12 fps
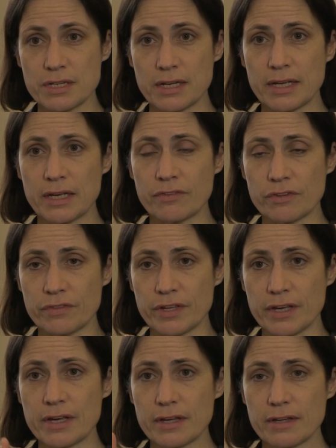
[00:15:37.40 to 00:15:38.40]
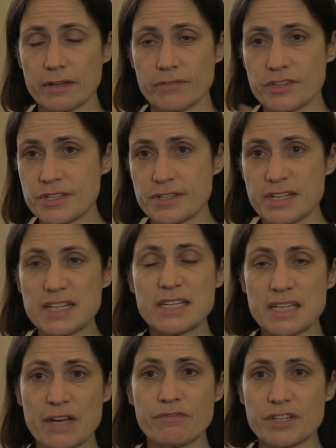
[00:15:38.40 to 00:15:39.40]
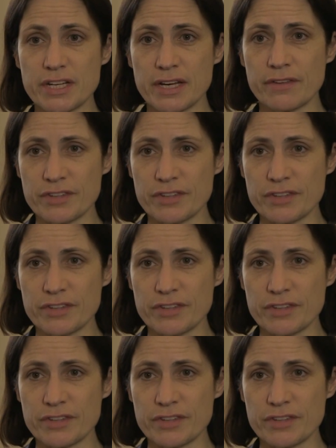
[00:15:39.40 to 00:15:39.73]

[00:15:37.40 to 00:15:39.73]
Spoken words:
clear that this DCFTA,